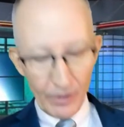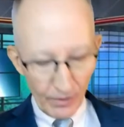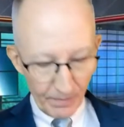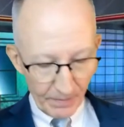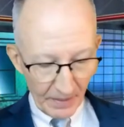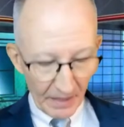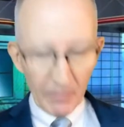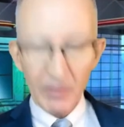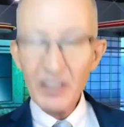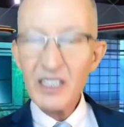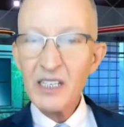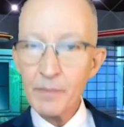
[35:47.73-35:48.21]

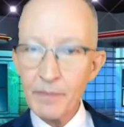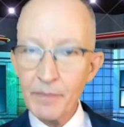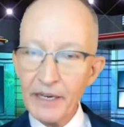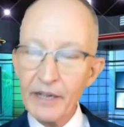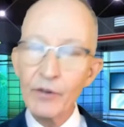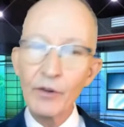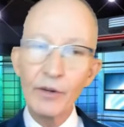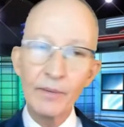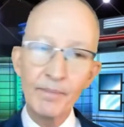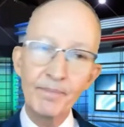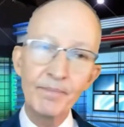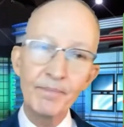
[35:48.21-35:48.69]
Public
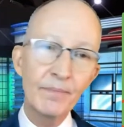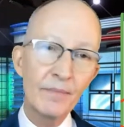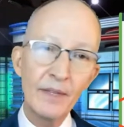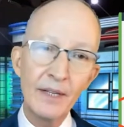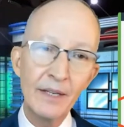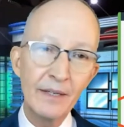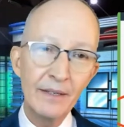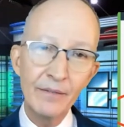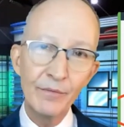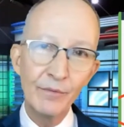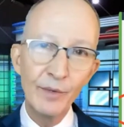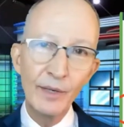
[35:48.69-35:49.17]
speaker,
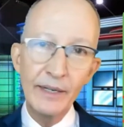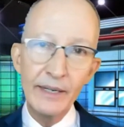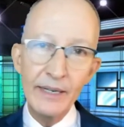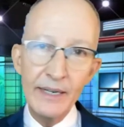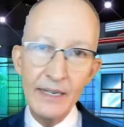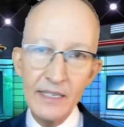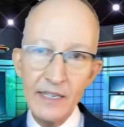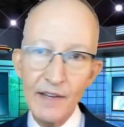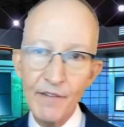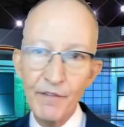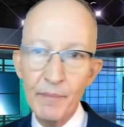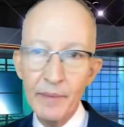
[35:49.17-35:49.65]
really
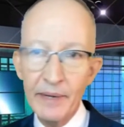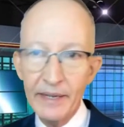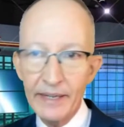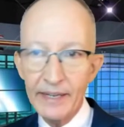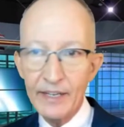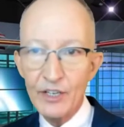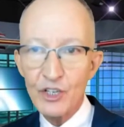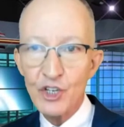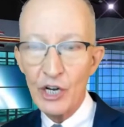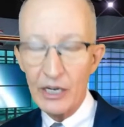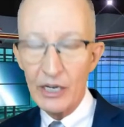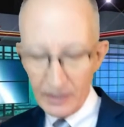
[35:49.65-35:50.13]
easy for me to get
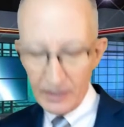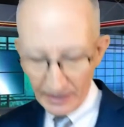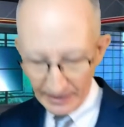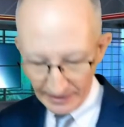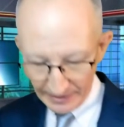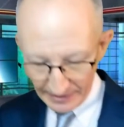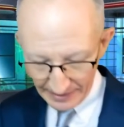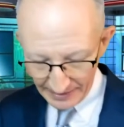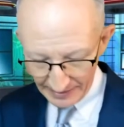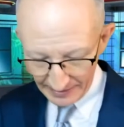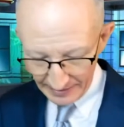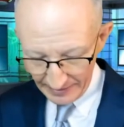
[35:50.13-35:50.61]
shots like
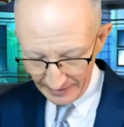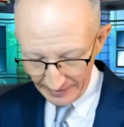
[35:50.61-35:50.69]
that.